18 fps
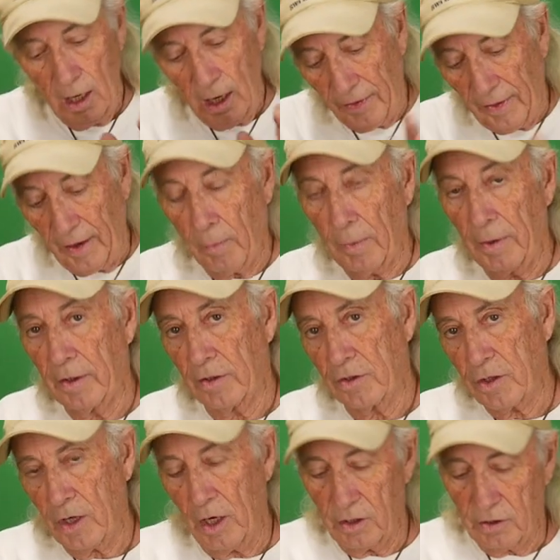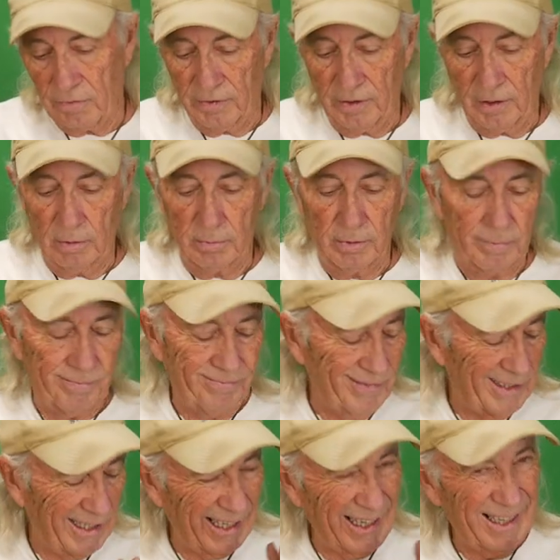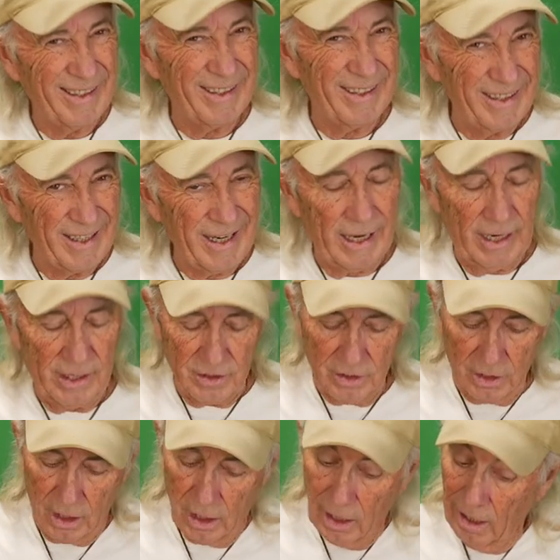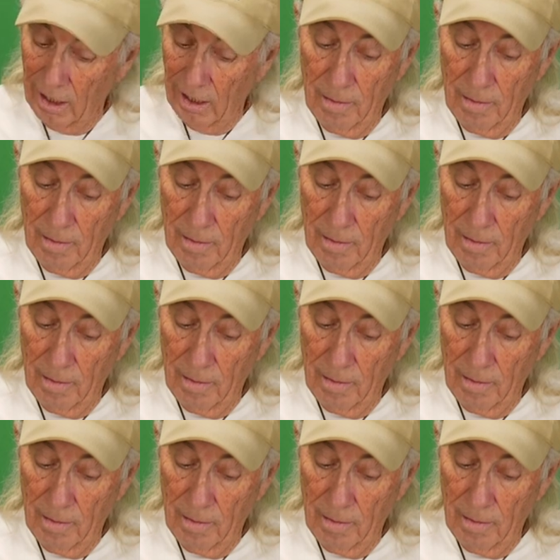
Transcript: That way you can change filament. Yeah, a little nasty.